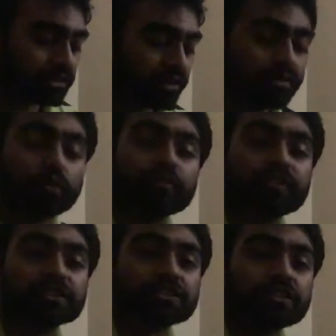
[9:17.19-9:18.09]
Even though it
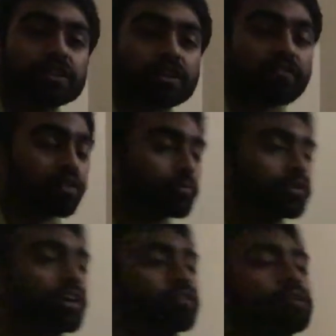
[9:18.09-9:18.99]
feels a little uncomfortable
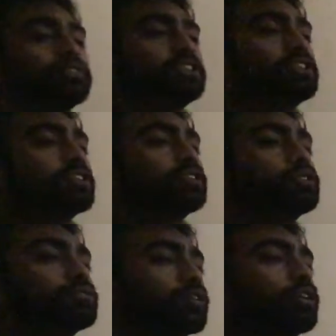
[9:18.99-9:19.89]
now. Let me see another
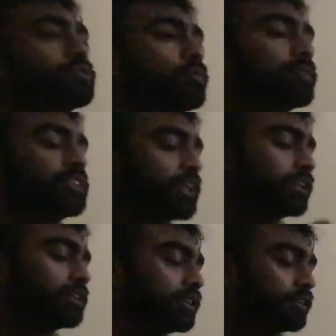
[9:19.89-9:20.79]
two cards what my
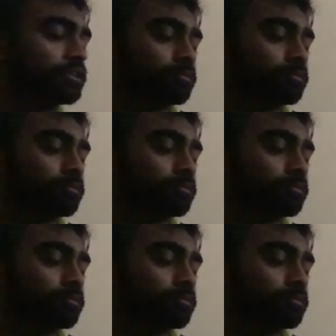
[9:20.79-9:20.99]
Sagittarius